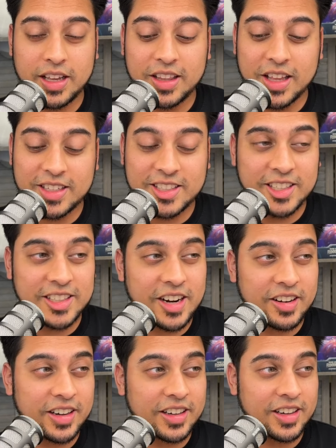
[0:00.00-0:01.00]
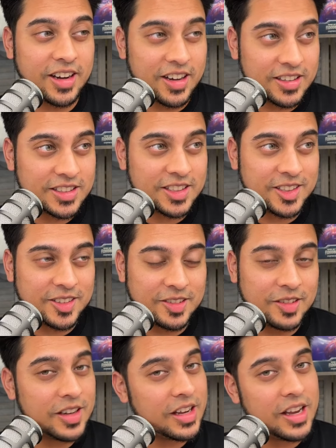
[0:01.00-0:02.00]
legendary
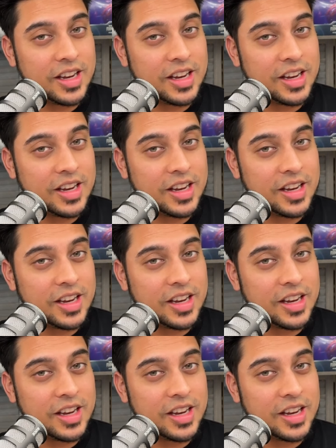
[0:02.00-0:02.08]
Gantu.